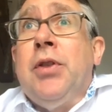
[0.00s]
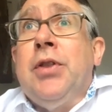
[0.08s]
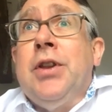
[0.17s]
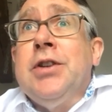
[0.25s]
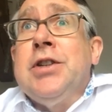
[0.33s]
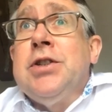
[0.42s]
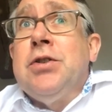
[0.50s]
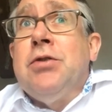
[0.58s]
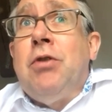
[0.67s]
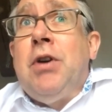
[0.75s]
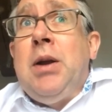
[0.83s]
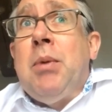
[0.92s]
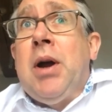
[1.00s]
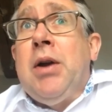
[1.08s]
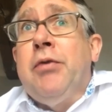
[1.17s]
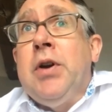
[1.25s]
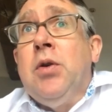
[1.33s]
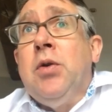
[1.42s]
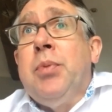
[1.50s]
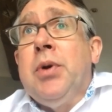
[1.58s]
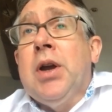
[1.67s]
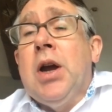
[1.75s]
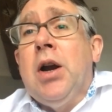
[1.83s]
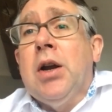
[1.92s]
this isn't really my field,
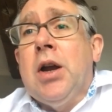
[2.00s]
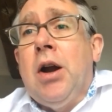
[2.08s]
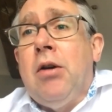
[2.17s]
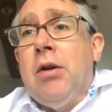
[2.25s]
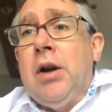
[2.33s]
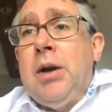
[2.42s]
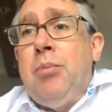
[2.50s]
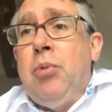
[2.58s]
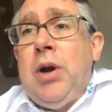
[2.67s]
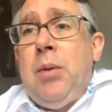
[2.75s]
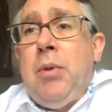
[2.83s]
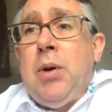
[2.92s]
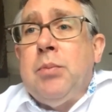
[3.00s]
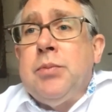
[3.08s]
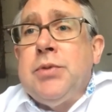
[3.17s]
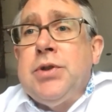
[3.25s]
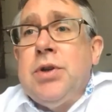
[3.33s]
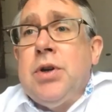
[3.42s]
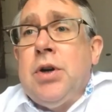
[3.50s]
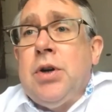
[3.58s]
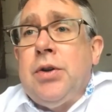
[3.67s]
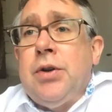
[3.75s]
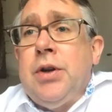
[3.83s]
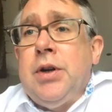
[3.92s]
but currently premiums
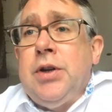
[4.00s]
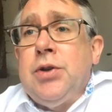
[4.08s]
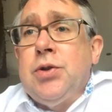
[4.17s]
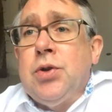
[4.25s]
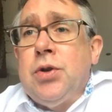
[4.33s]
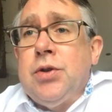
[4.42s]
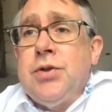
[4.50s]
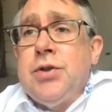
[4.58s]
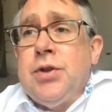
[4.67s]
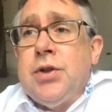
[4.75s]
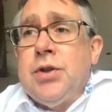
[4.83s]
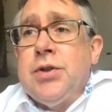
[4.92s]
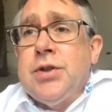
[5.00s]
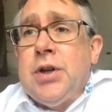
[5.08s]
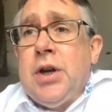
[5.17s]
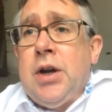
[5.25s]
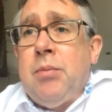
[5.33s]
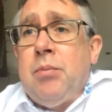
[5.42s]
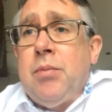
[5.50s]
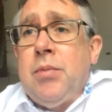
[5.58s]
on insurance are